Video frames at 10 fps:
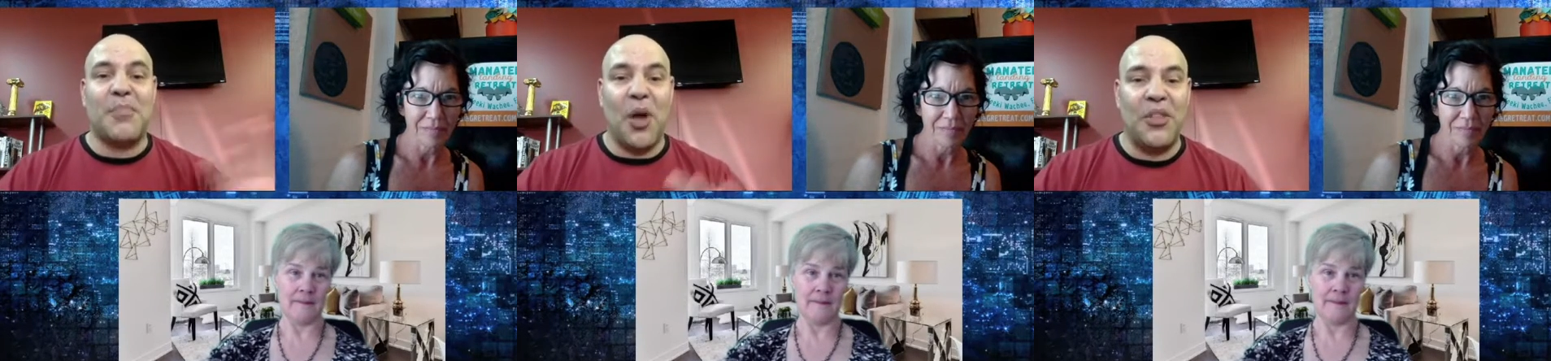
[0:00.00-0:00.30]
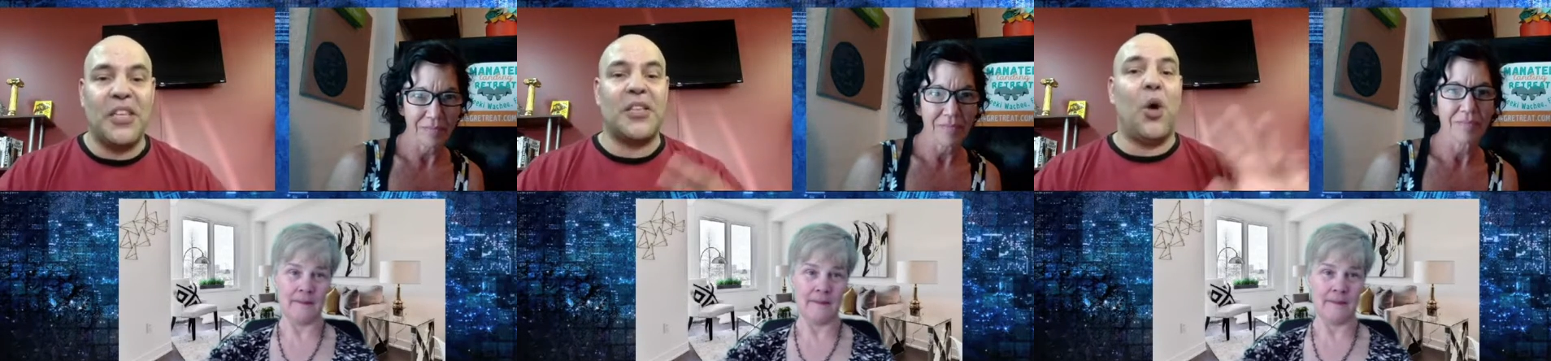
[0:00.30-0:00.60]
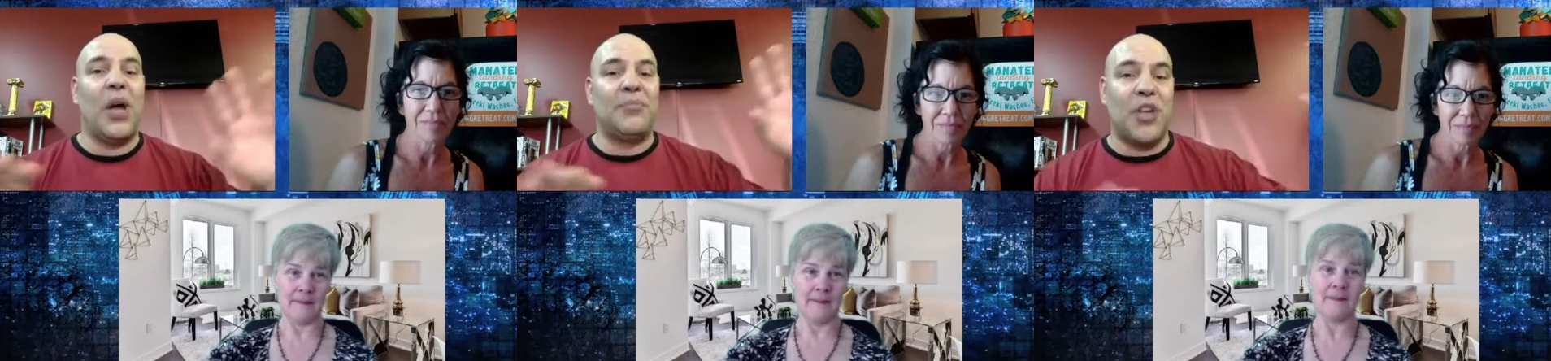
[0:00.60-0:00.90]
Speaker 1: about this,
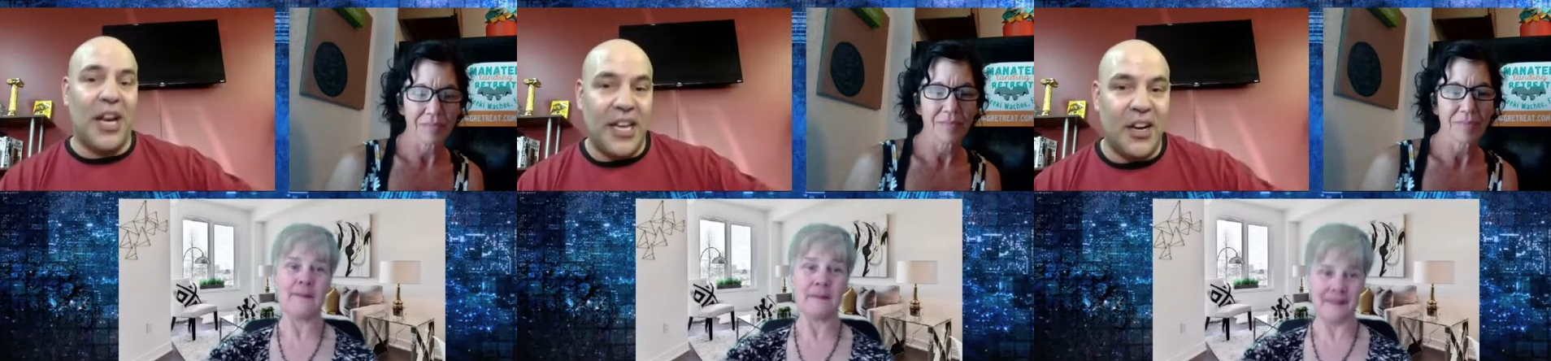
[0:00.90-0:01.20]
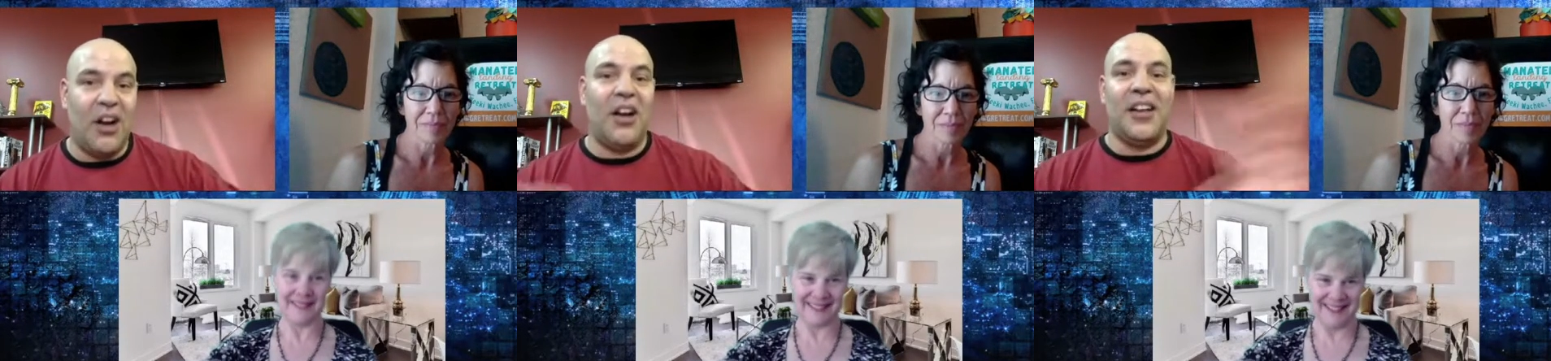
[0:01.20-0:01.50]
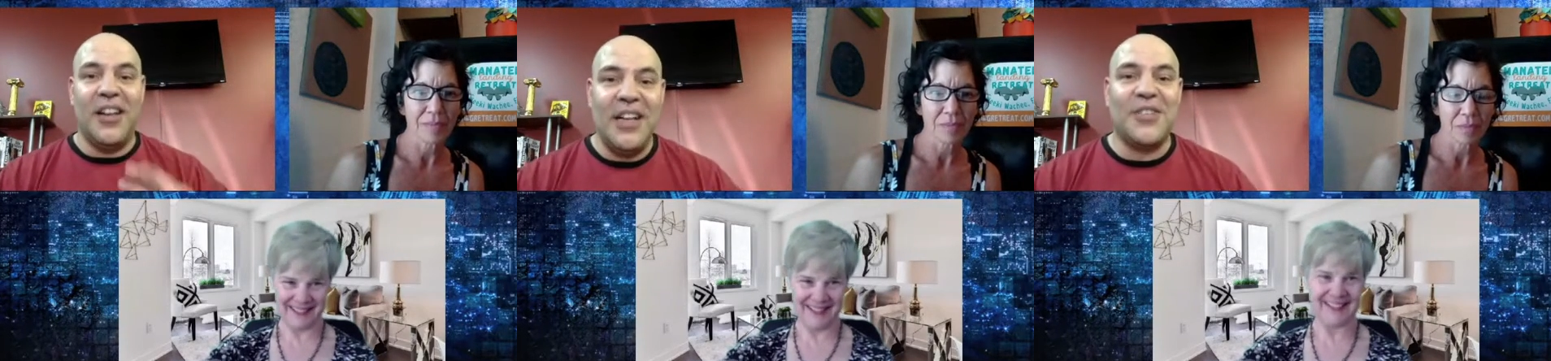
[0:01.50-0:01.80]
how I'm trying to get on.
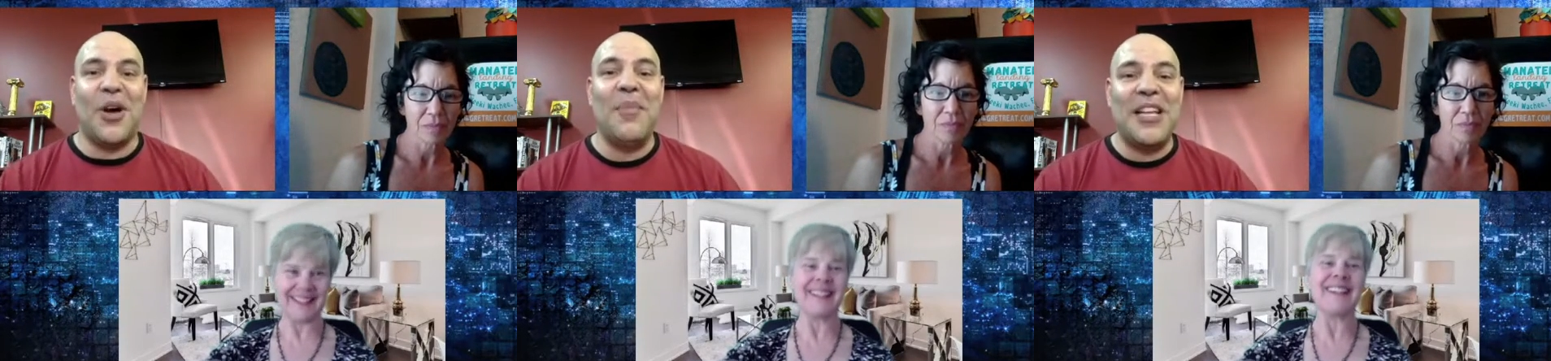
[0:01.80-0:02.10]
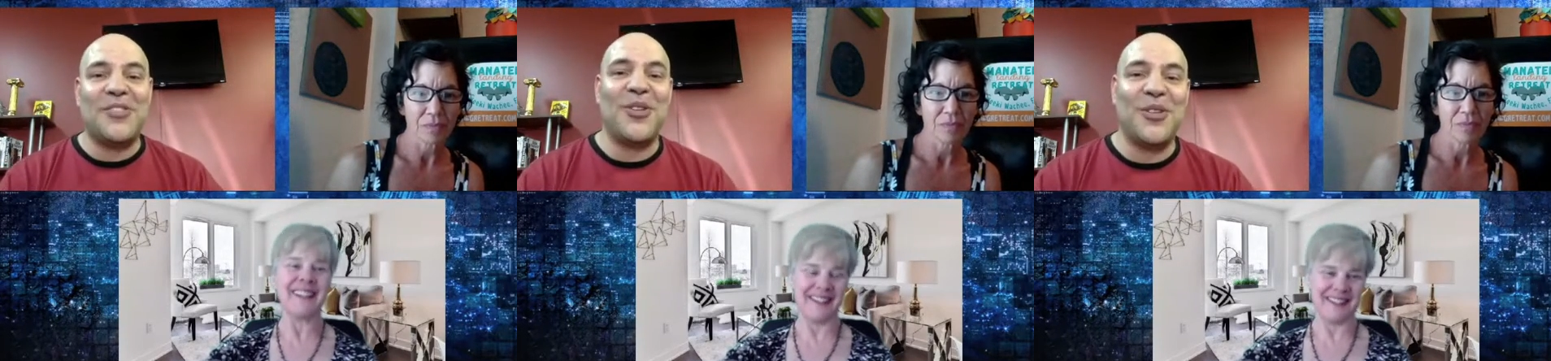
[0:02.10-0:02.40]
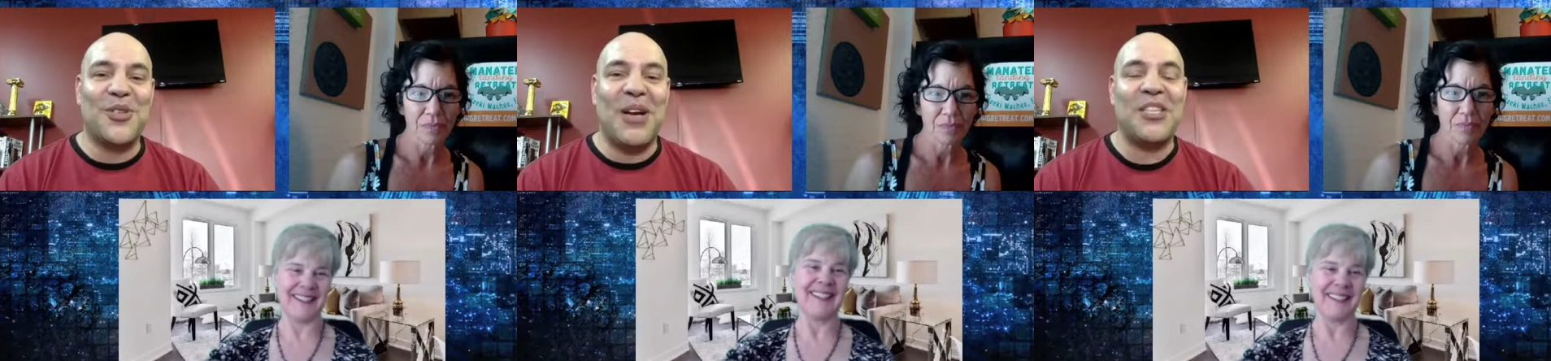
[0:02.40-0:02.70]
And so I'm answering
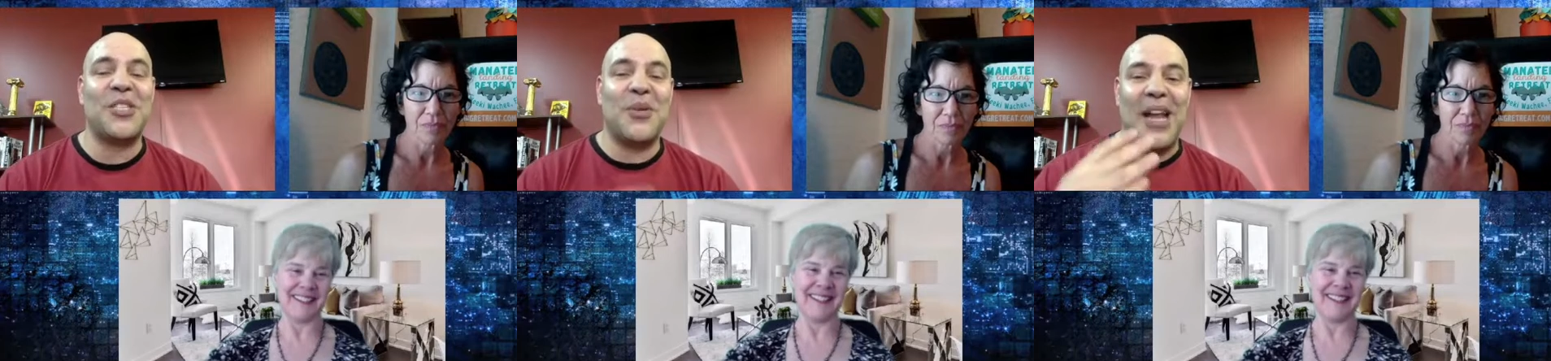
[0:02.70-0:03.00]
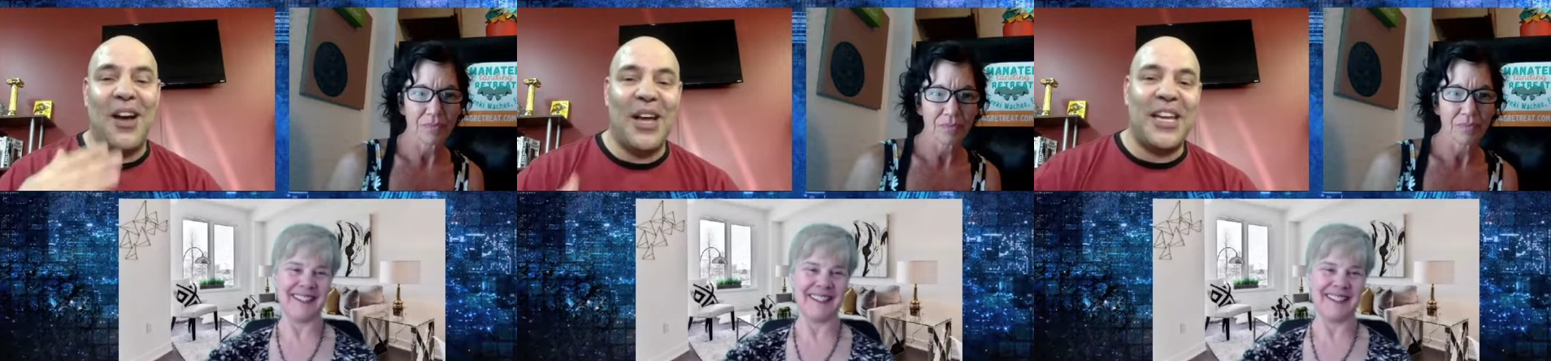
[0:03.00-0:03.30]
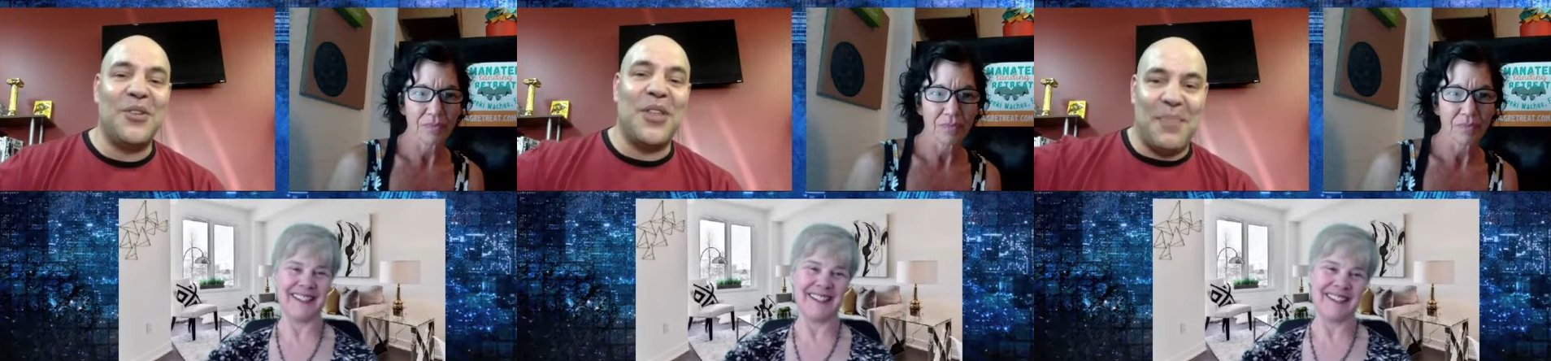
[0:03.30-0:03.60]
those questions. So now I
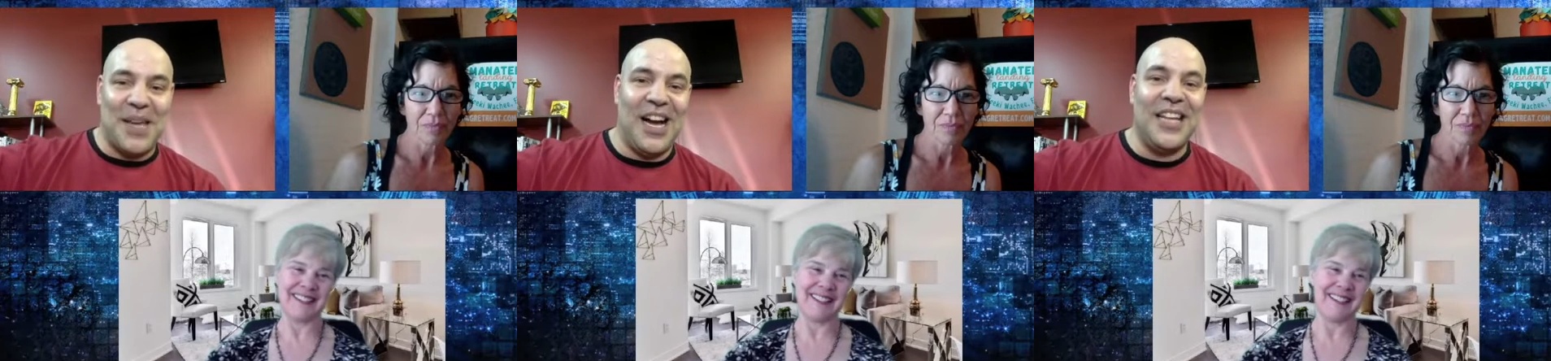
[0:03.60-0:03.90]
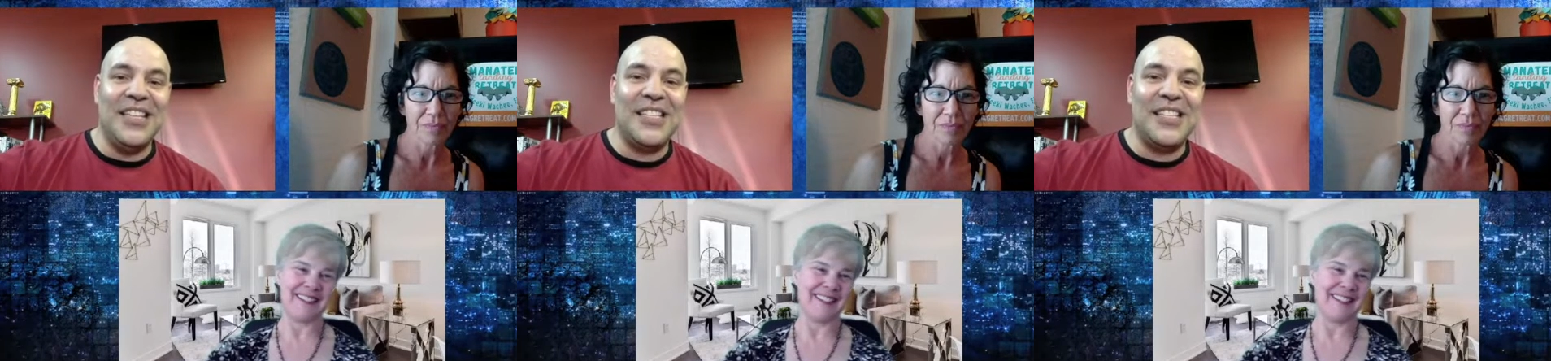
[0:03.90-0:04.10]
can do that behind the